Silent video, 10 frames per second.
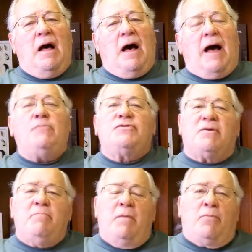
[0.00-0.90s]
I was a
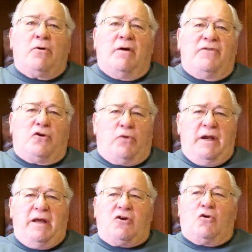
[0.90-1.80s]
member of the
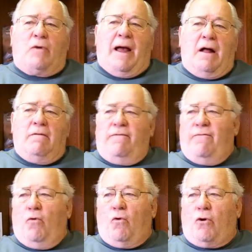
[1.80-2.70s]
Greeley Corral
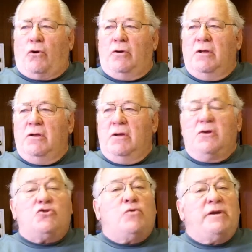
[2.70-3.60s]
for
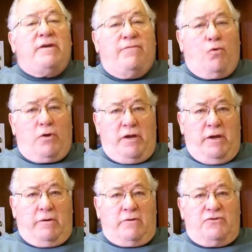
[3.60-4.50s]
24
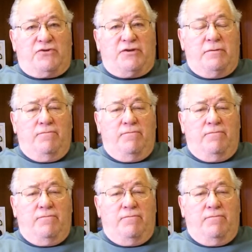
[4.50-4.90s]
years.